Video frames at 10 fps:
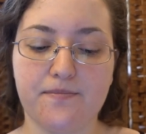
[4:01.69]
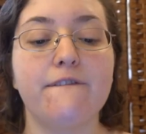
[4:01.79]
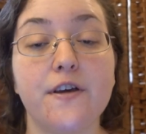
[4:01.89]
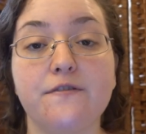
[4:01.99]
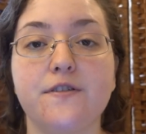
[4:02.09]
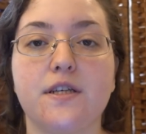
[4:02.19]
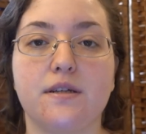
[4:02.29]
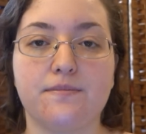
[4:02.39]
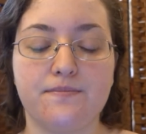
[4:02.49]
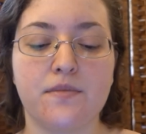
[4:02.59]

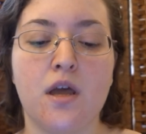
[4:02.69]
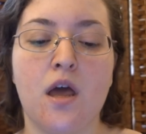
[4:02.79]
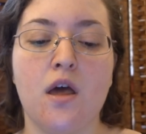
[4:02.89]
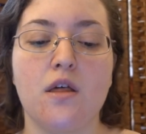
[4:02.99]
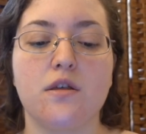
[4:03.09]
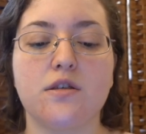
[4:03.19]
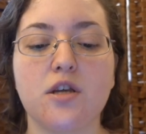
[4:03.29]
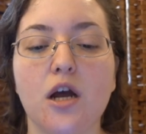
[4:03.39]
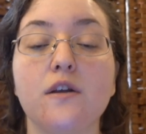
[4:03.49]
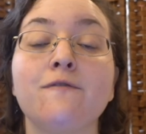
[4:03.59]
15. The
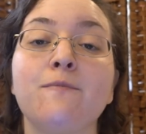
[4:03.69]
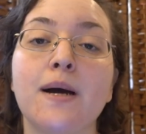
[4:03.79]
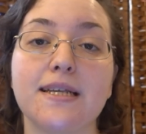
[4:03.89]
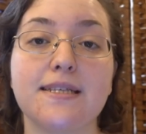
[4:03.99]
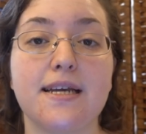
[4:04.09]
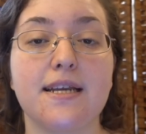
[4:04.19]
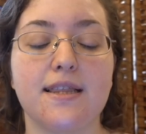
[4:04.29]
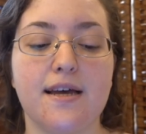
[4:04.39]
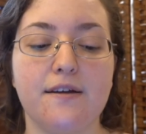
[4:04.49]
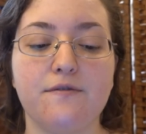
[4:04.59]
start of my dating
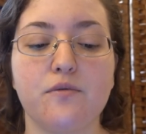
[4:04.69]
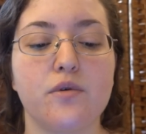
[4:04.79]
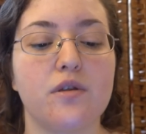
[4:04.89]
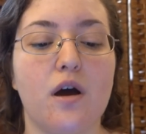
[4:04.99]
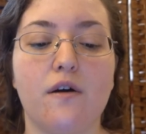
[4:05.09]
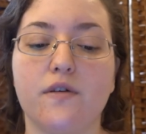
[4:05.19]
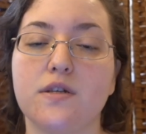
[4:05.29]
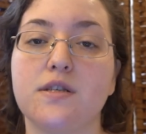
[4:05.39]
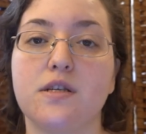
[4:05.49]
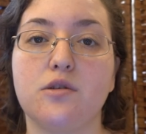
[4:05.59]
life with
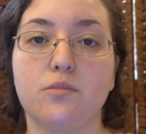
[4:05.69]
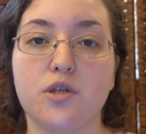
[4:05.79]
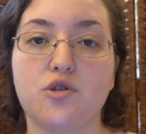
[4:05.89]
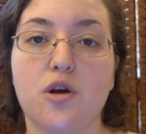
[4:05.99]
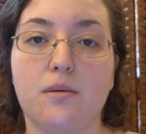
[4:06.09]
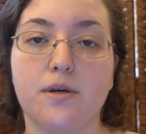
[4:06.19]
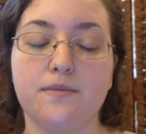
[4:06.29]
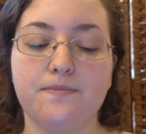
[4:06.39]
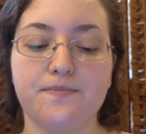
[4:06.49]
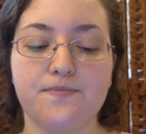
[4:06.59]
obviously too much drama.